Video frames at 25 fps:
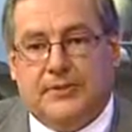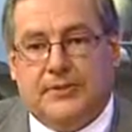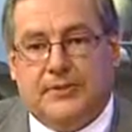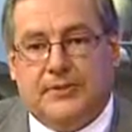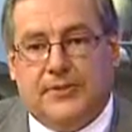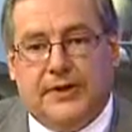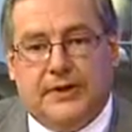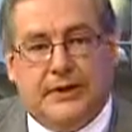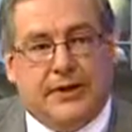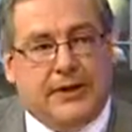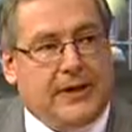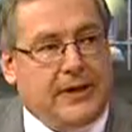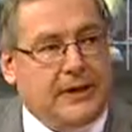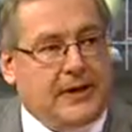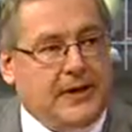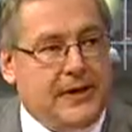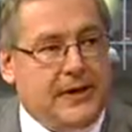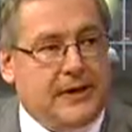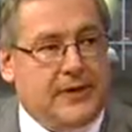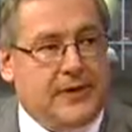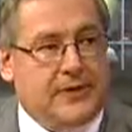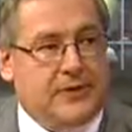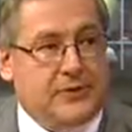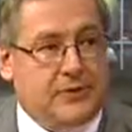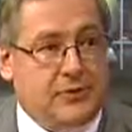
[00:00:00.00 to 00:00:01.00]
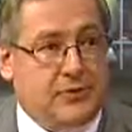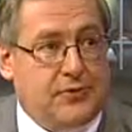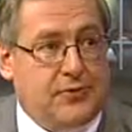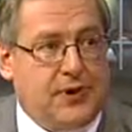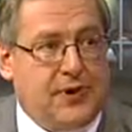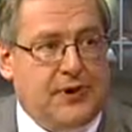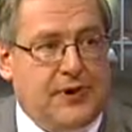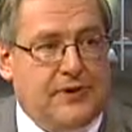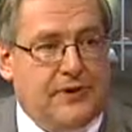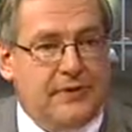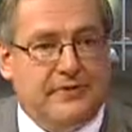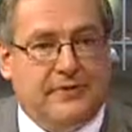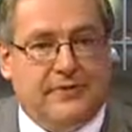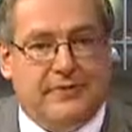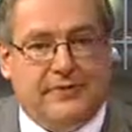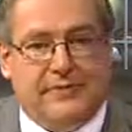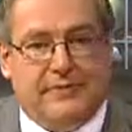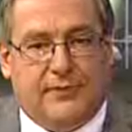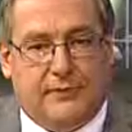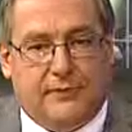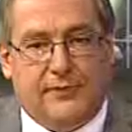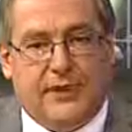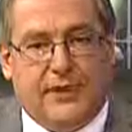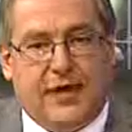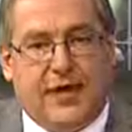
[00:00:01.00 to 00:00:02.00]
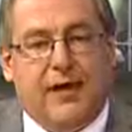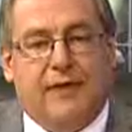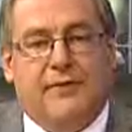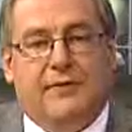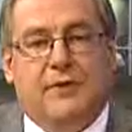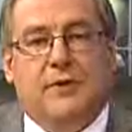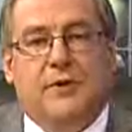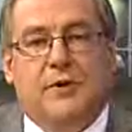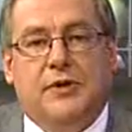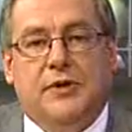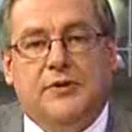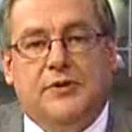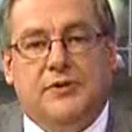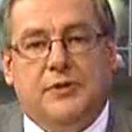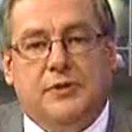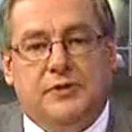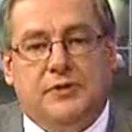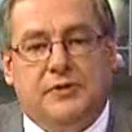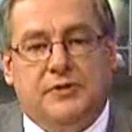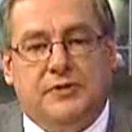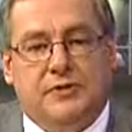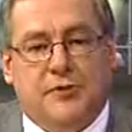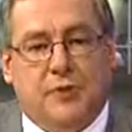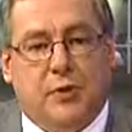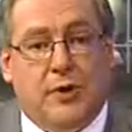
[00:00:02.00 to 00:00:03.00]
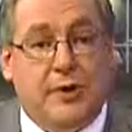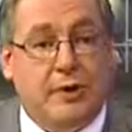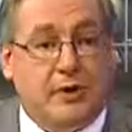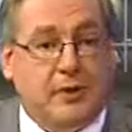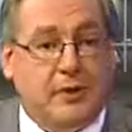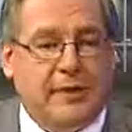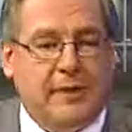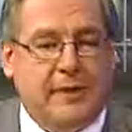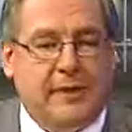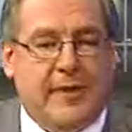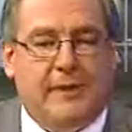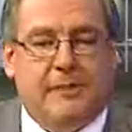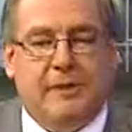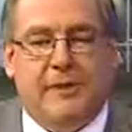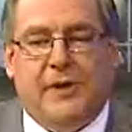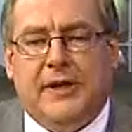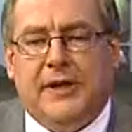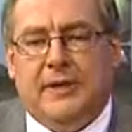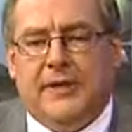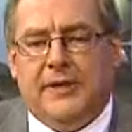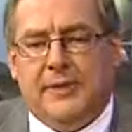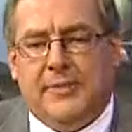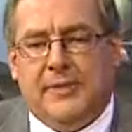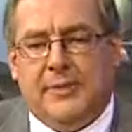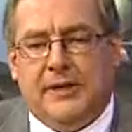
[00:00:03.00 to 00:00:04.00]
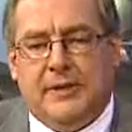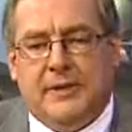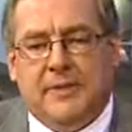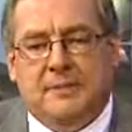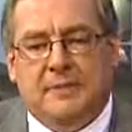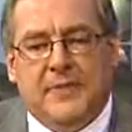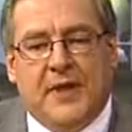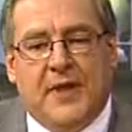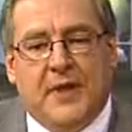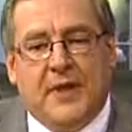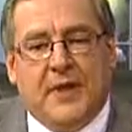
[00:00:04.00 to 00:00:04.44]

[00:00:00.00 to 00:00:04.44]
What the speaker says: feeling the strain of only having one source of water and that being limited.